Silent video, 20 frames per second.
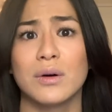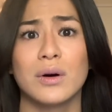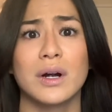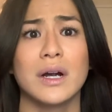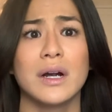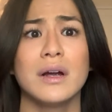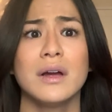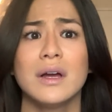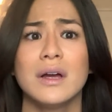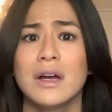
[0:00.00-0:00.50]

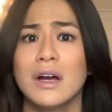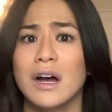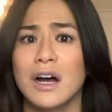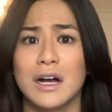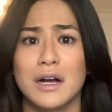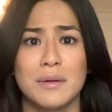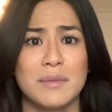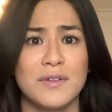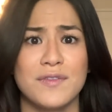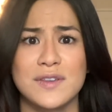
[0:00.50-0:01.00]
or
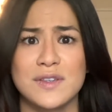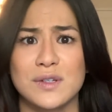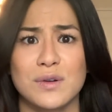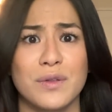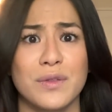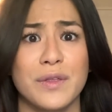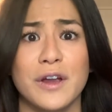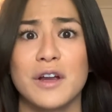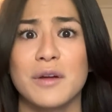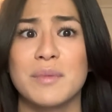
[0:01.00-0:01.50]
a physical
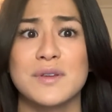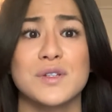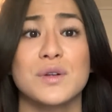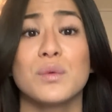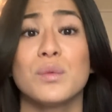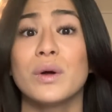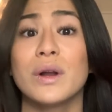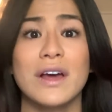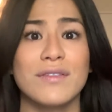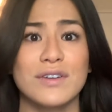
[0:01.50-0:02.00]
therapist or
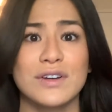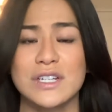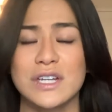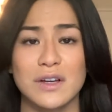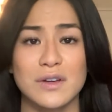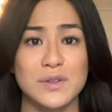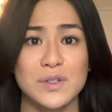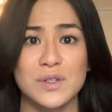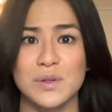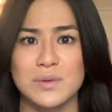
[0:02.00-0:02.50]
whatever
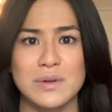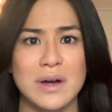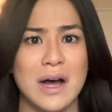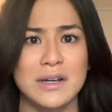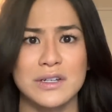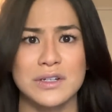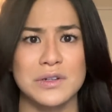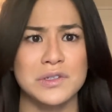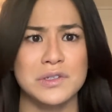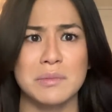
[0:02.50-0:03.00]
tells you not
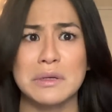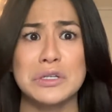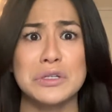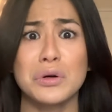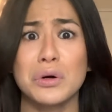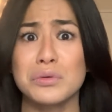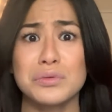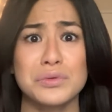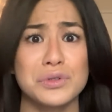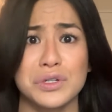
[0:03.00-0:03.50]
to do something,
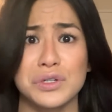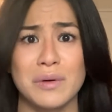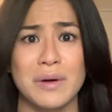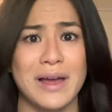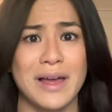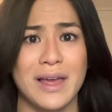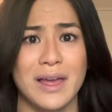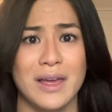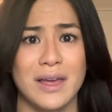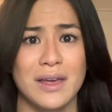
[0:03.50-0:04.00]
don't do
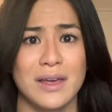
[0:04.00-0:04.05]
it.